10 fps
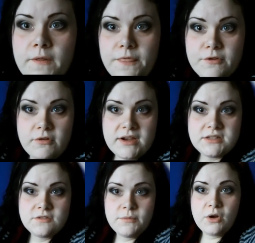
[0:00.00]
the
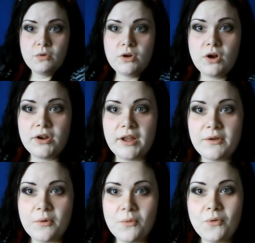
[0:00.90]
rest of my, oh god, I
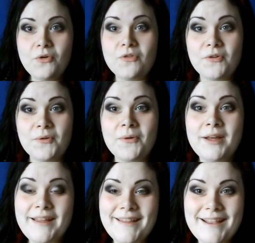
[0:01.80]
look awful.
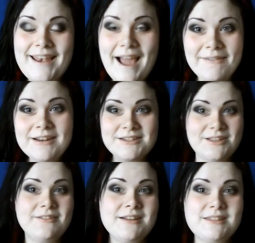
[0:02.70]
Now I'm going to
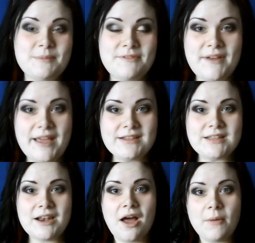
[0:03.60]
do the rest of my
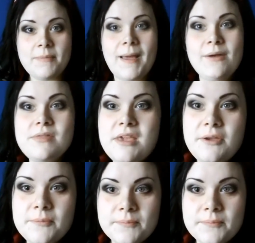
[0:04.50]
face and I'll be back with you.